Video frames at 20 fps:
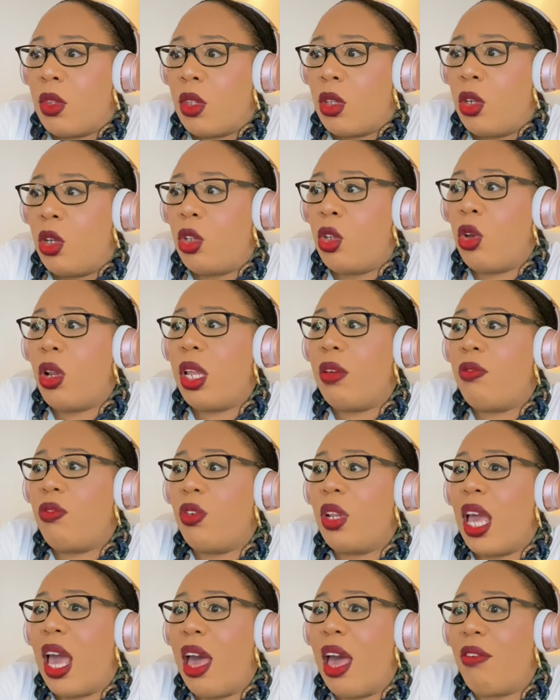You don't
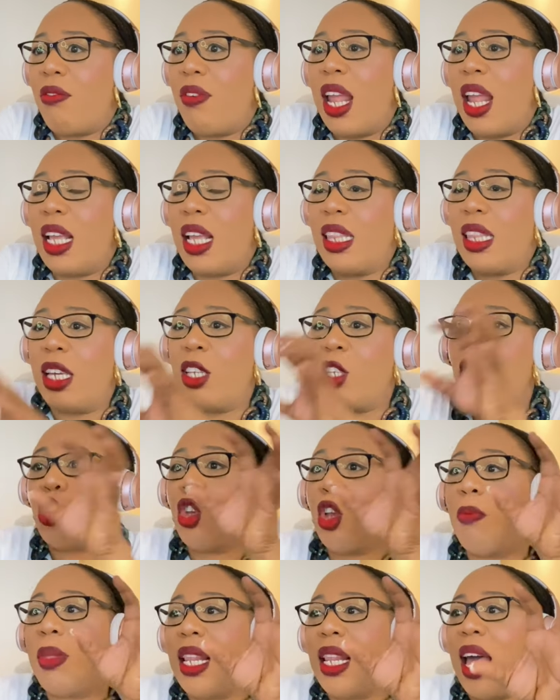even have anything,
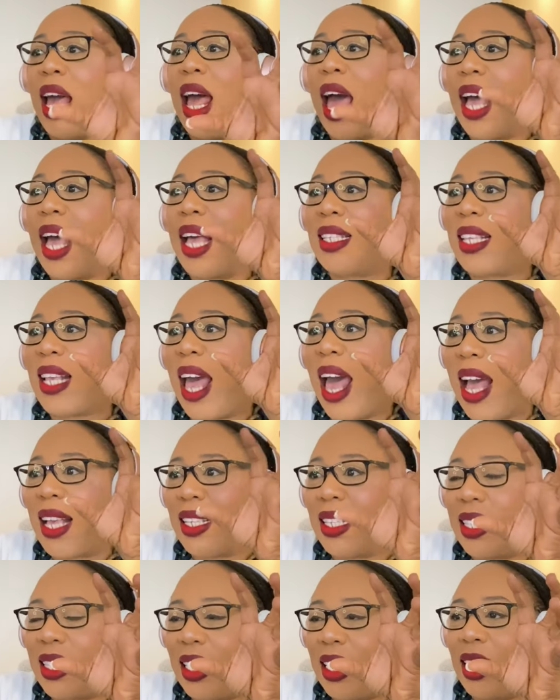something that has
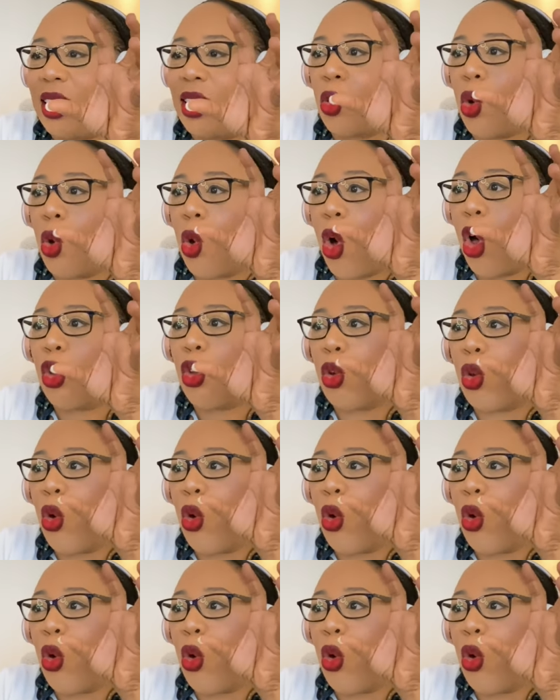acid all